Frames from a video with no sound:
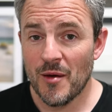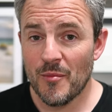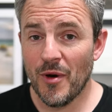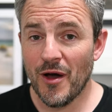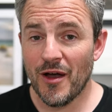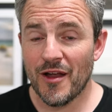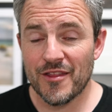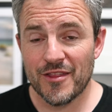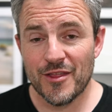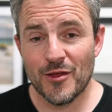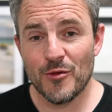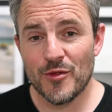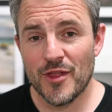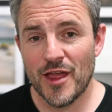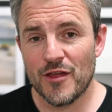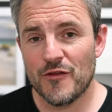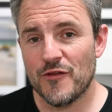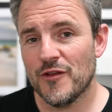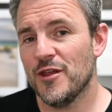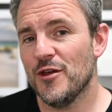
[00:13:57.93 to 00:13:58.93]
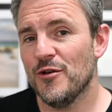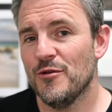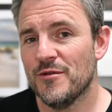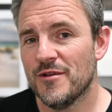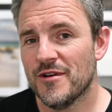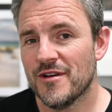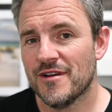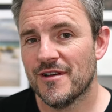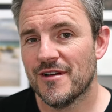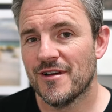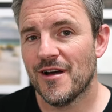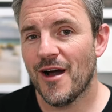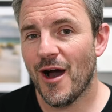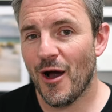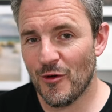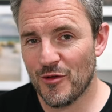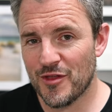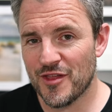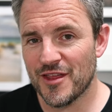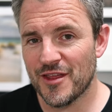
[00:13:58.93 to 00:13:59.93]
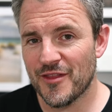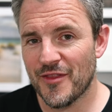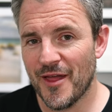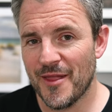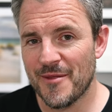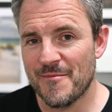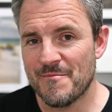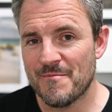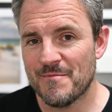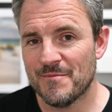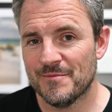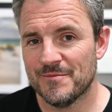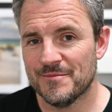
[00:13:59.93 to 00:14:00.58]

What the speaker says: But until the next video, I'll see you then.